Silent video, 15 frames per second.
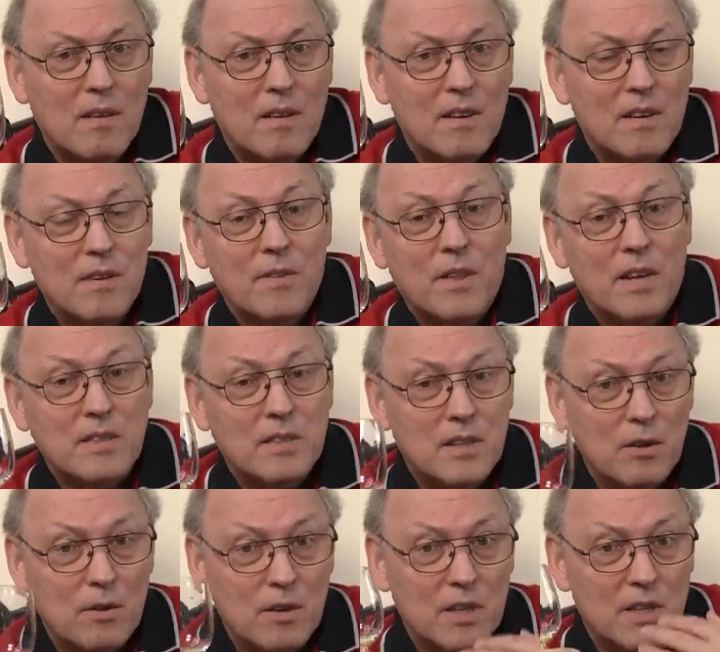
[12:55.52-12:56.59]
Uh, there's
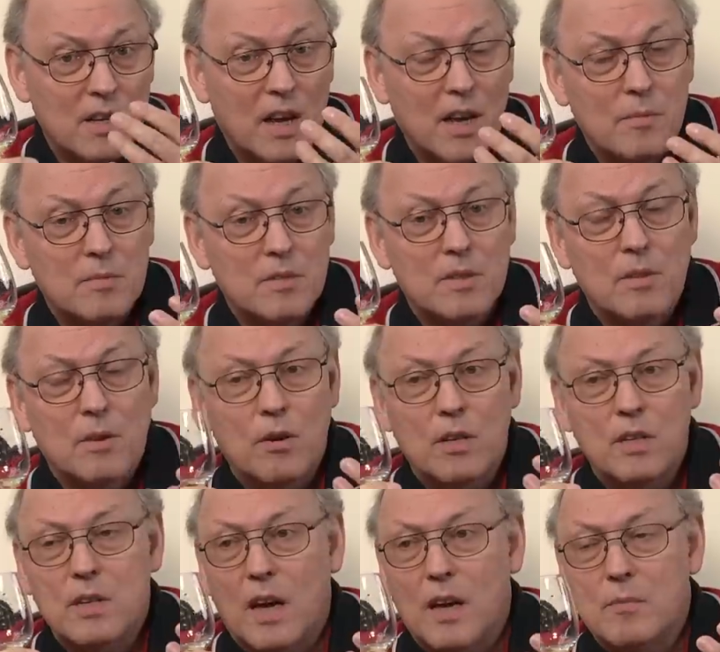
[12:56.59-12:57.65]
the Early Times. The
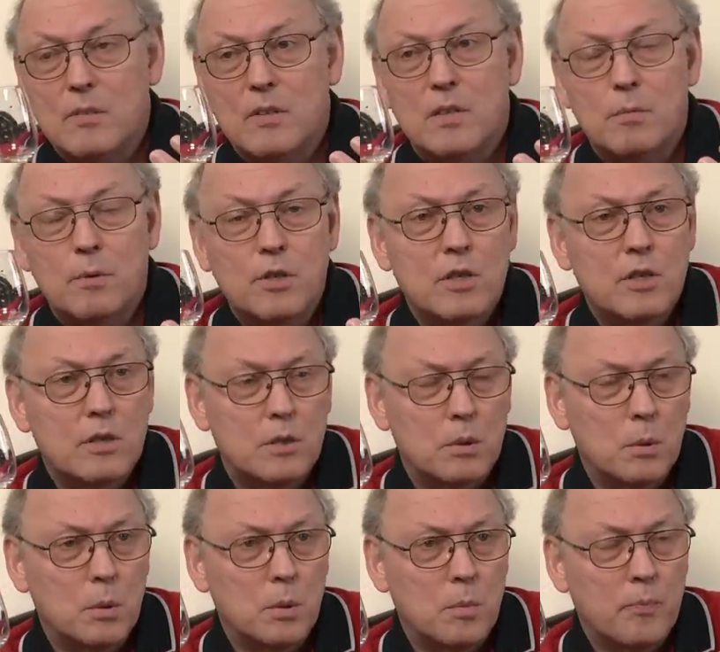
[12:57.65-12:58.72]
Early Times switched
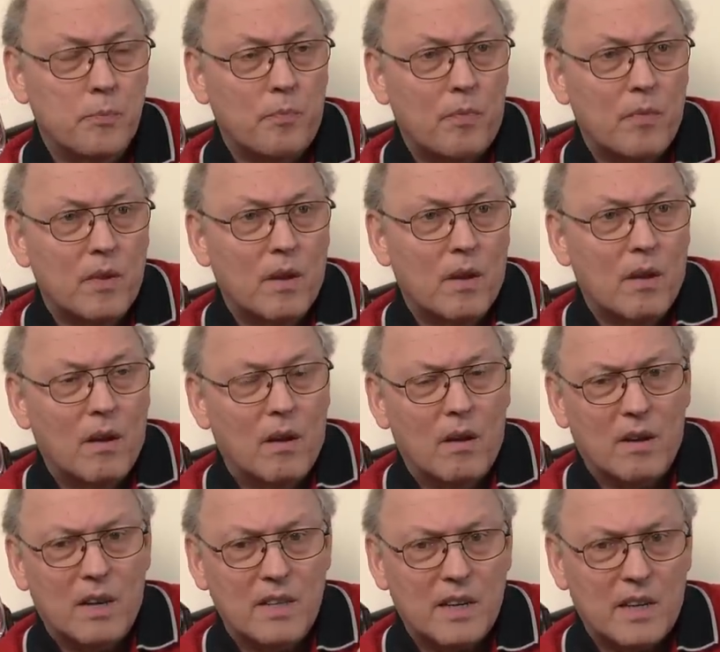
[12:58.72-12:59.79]
to
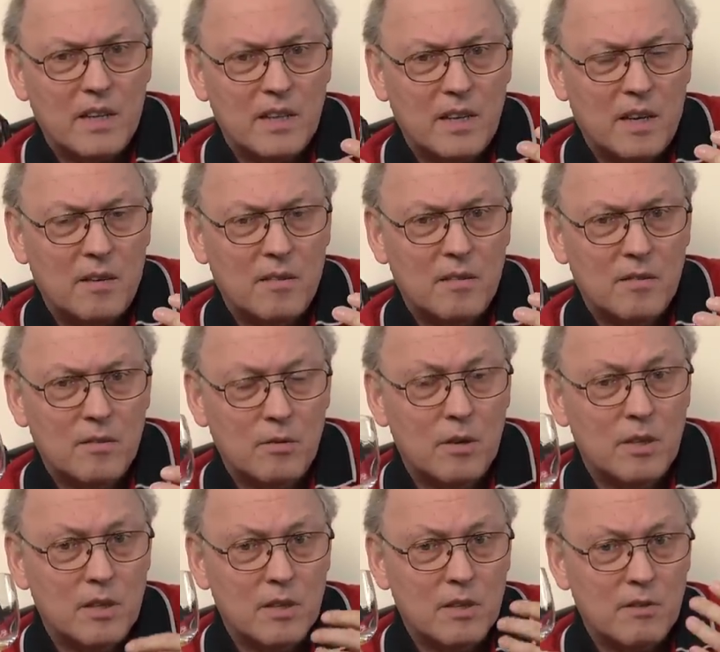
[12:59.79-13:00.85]
uh, Kentucky to a